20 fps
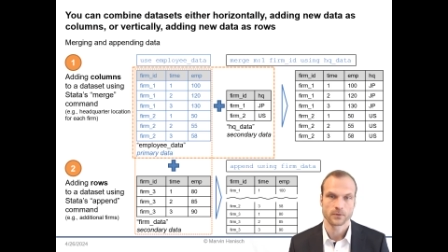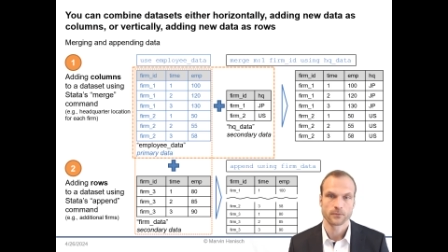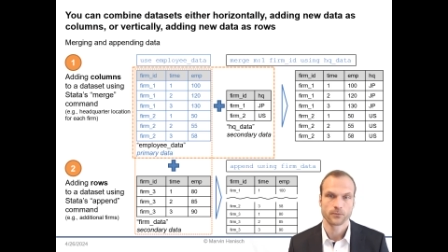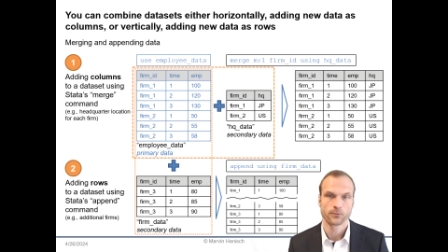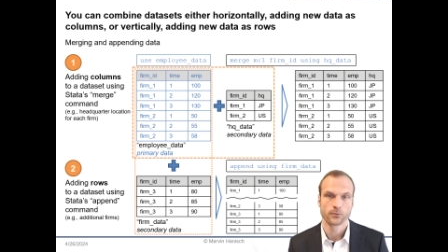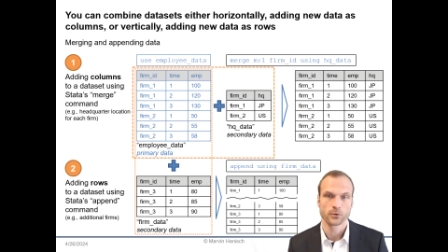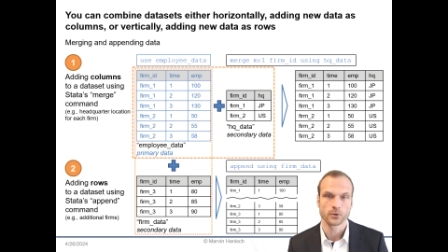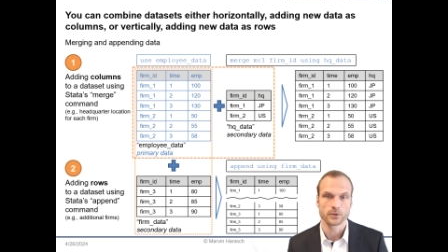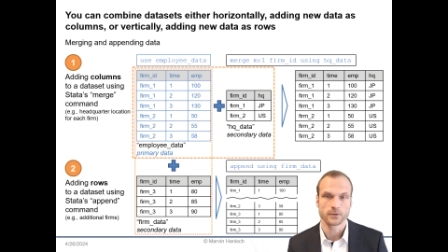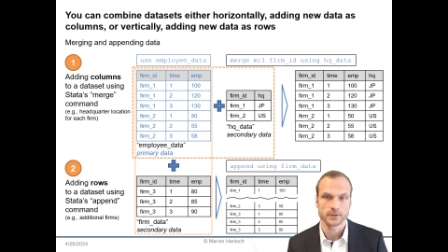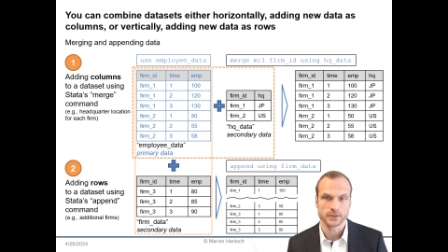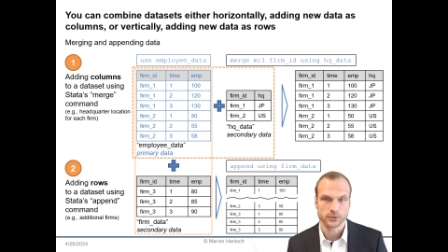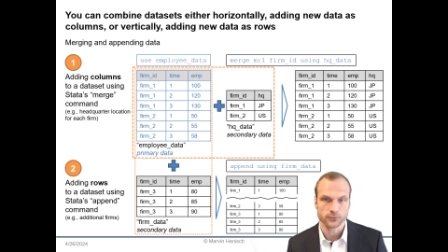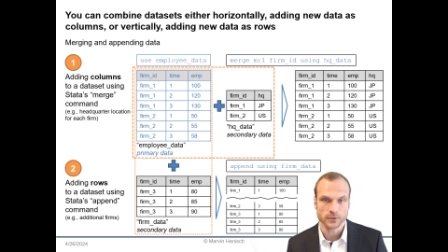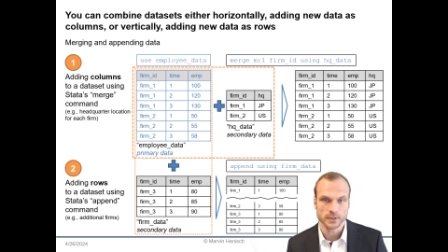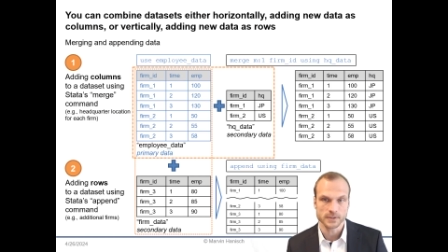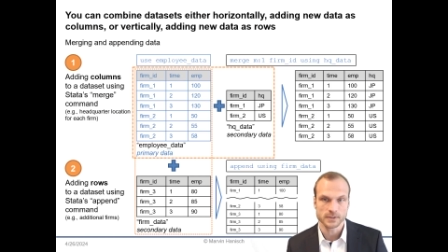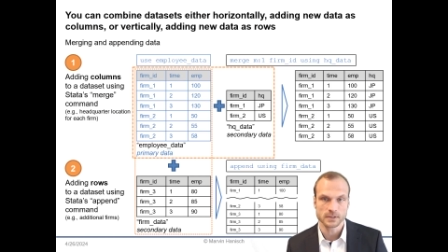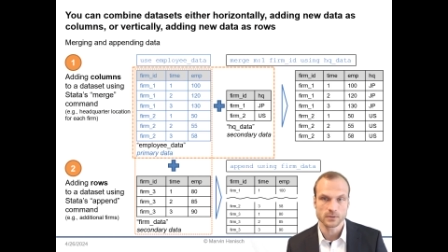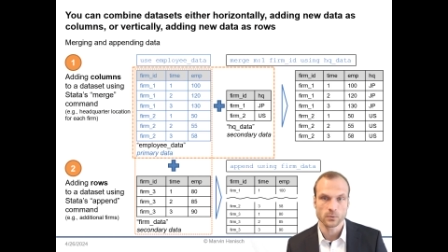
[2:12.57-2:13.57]
For this
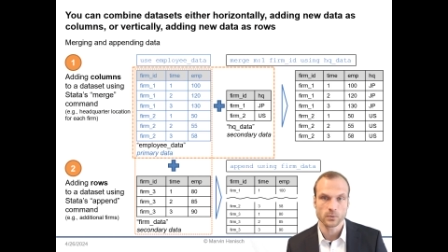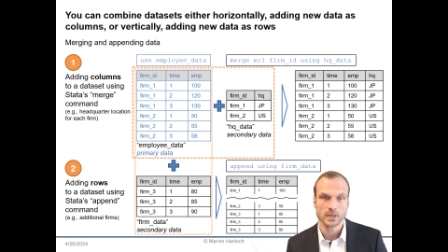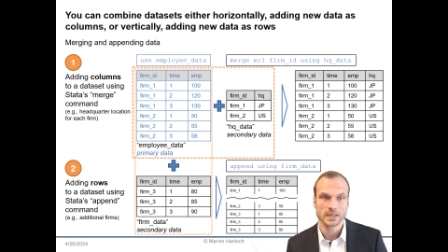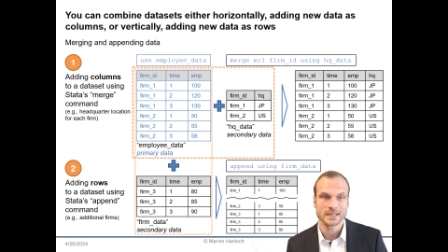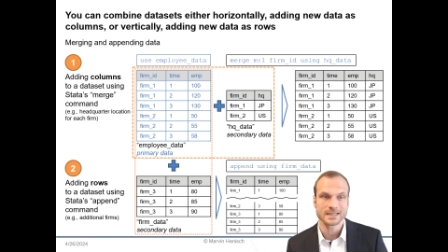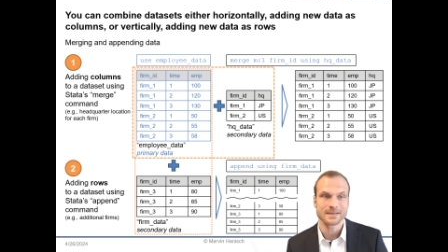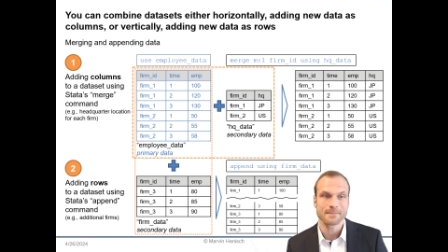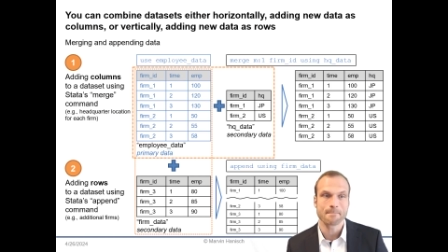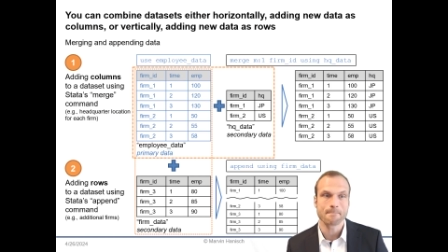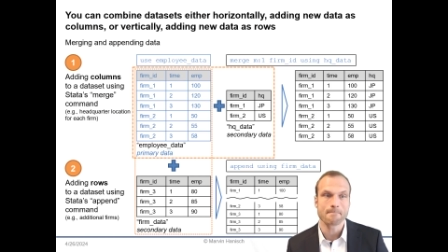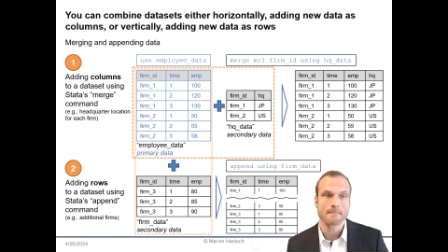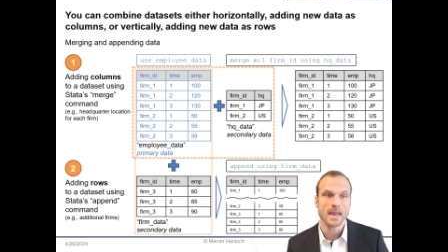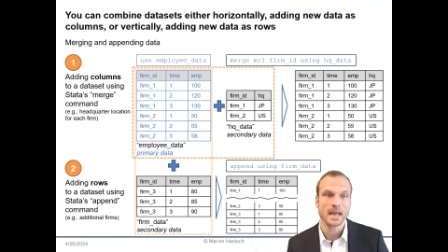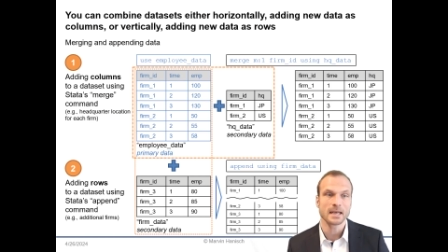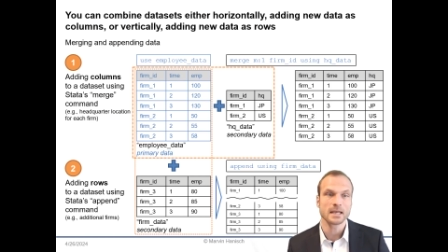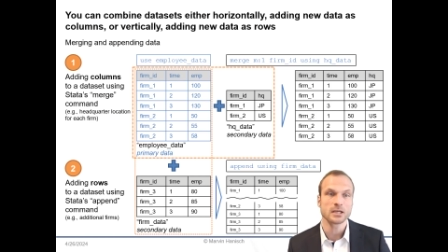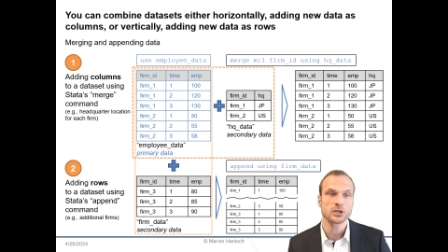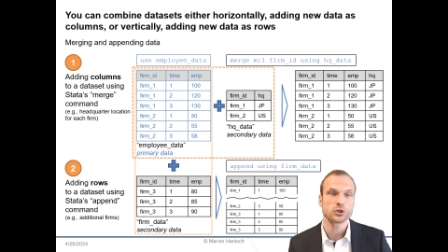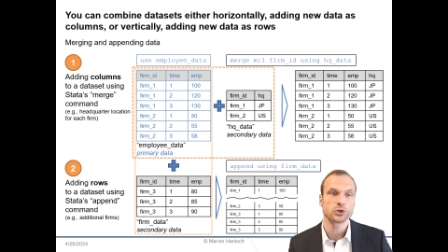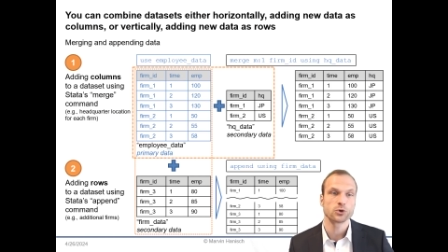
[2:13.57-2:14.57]
reason, we need a
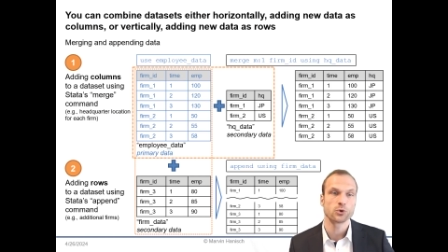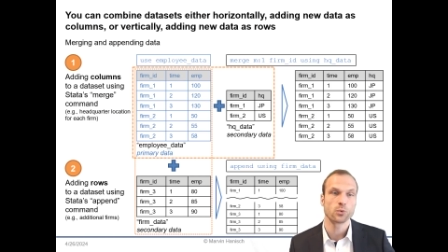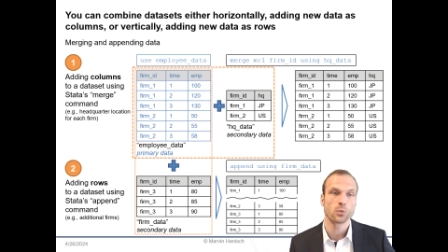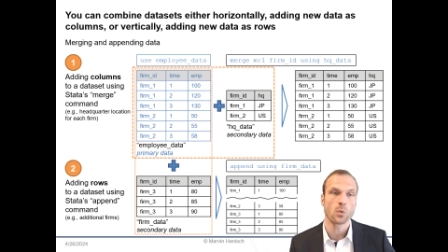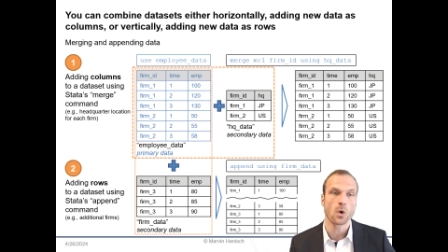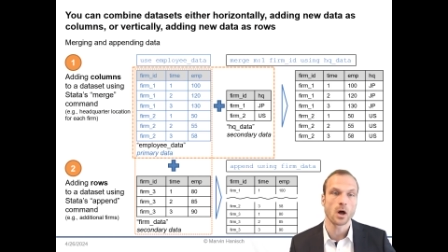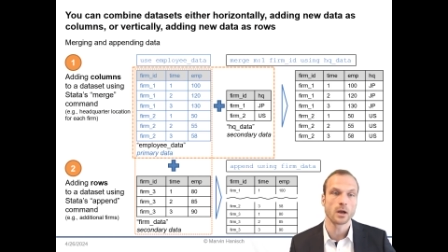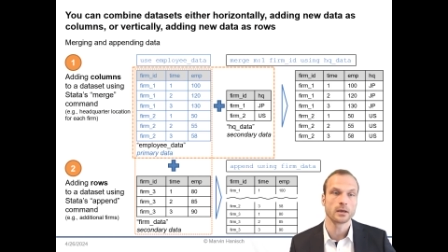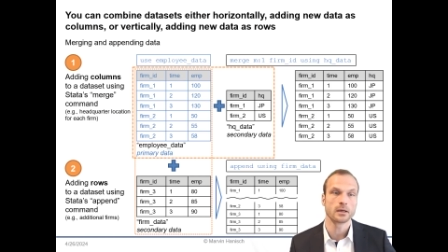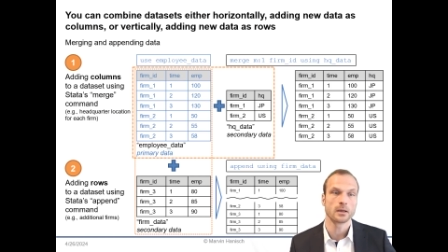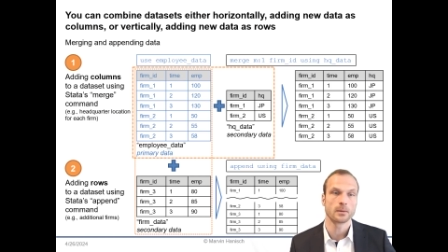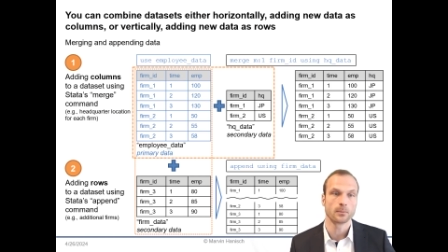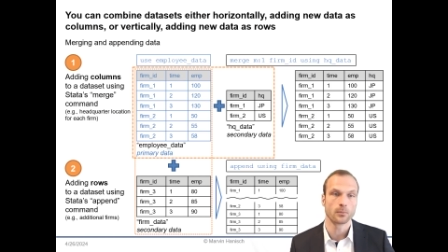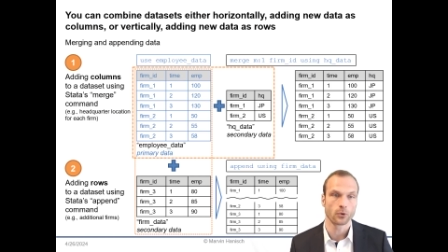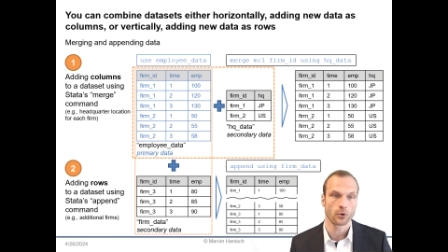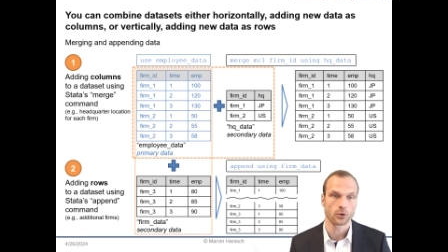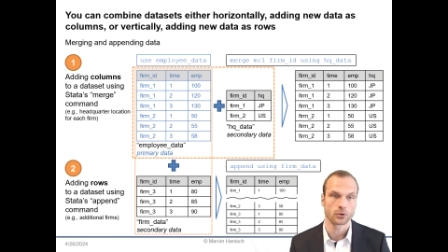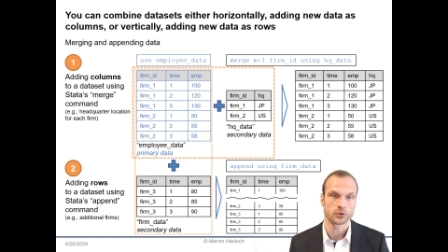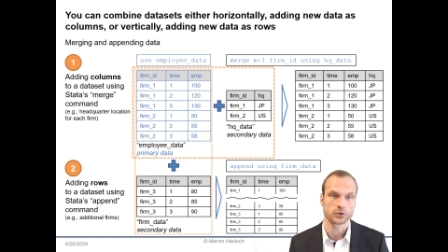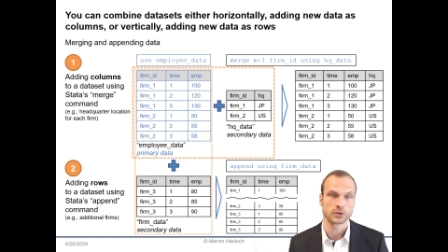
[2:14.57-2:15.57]
many to one
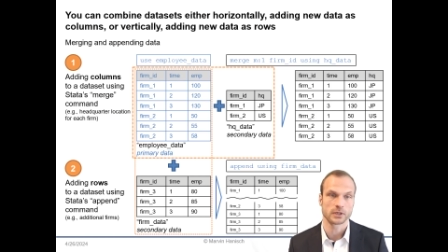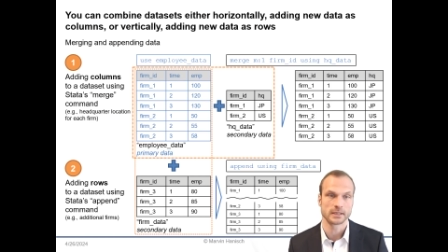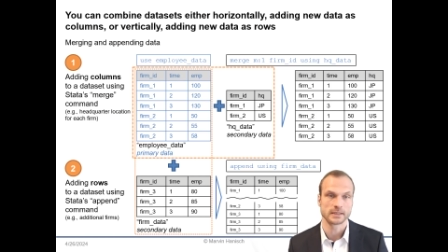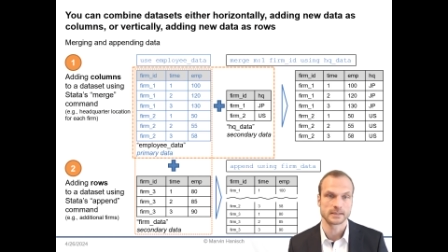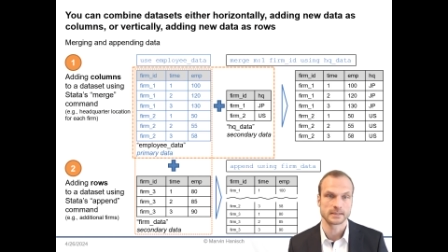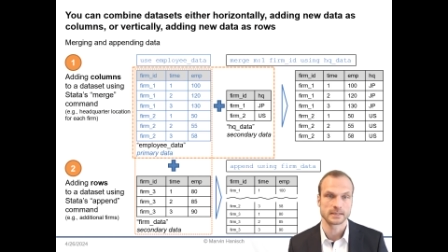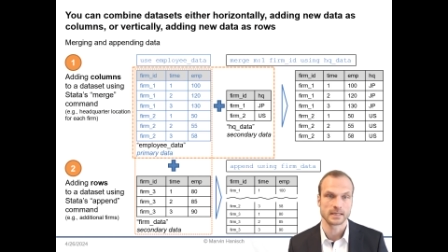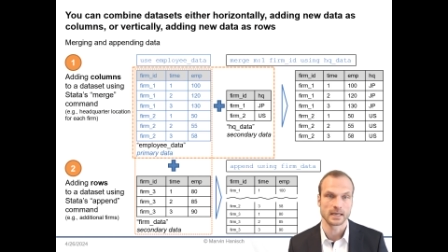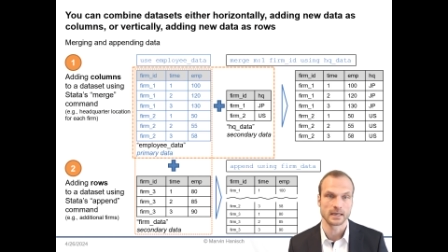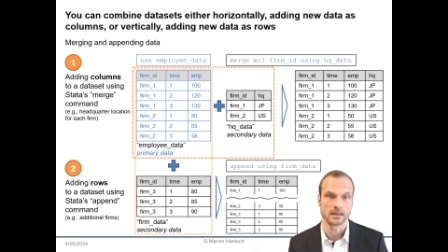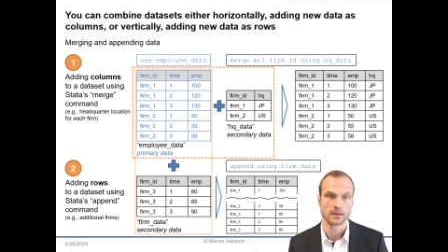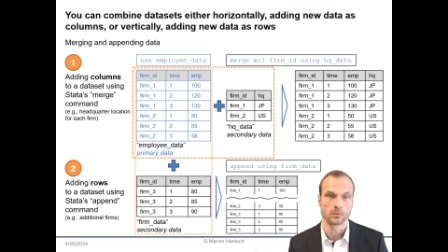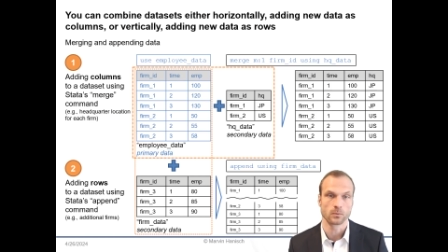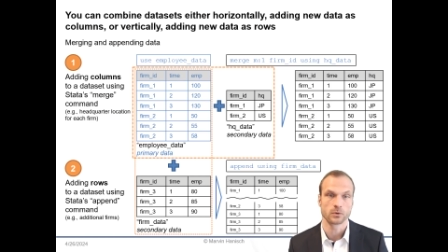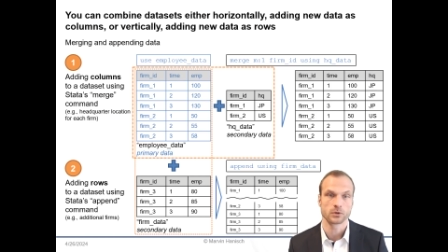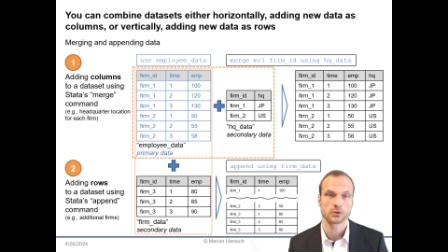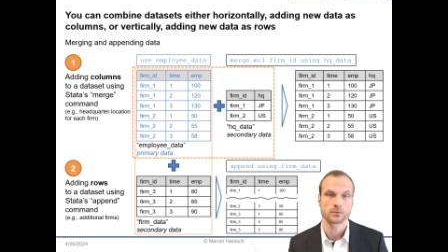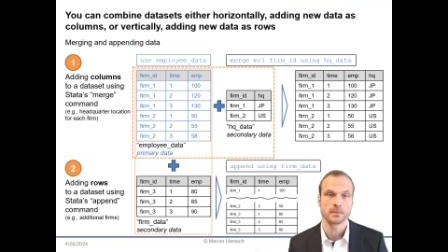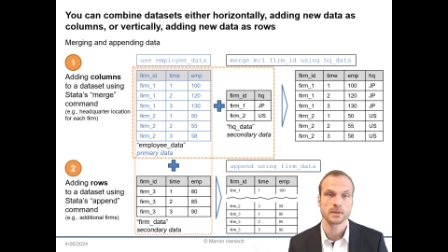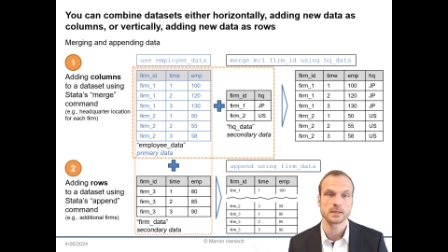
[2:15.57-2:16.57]
merge in Stata,
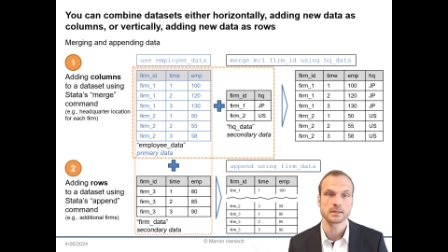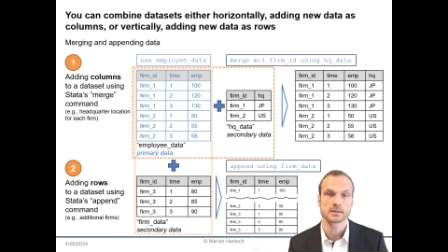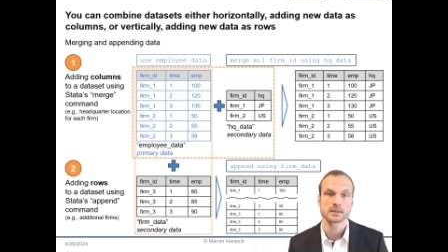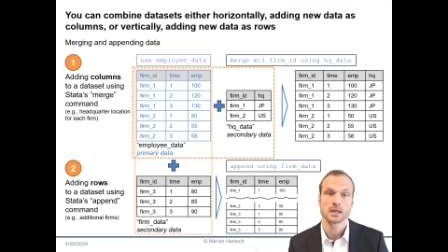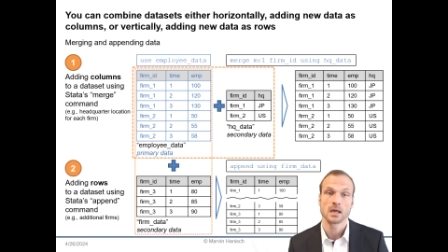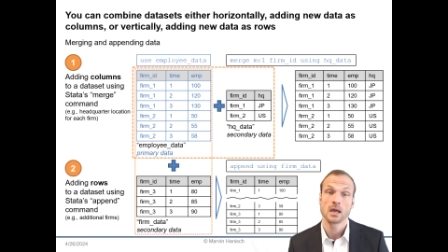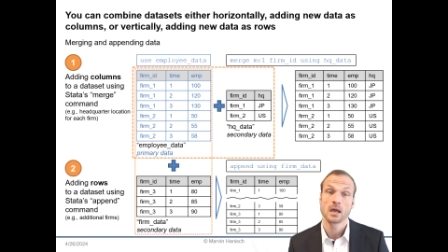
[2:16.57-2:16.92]
which means